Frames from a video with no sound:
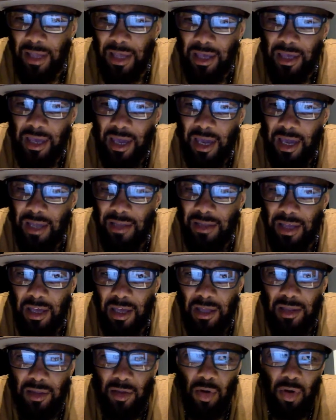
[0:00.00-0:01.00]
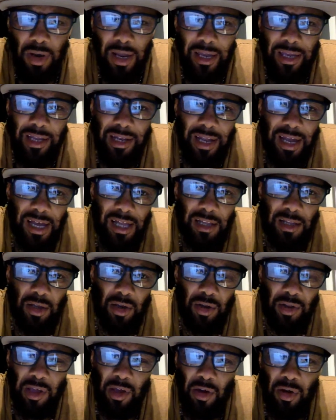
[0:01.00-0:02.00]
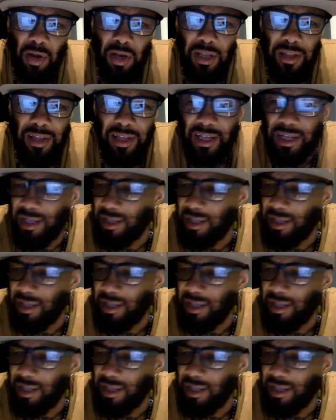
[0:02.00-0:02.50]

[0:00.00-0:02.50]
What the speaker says: It's called aguinaldo, or they call it